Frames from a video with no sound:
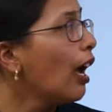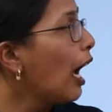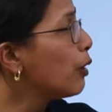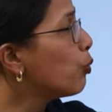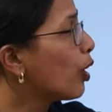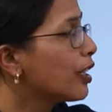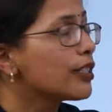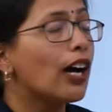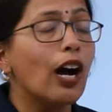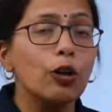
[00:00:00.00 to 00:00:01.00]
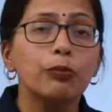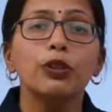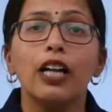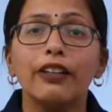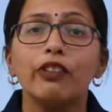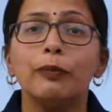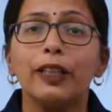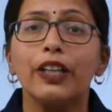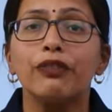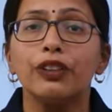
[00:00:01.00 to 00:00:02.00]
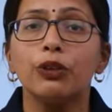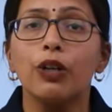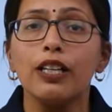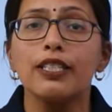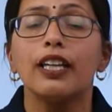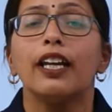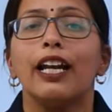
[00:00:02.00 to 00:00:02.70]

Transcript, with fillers: and what is the output that will be given to us?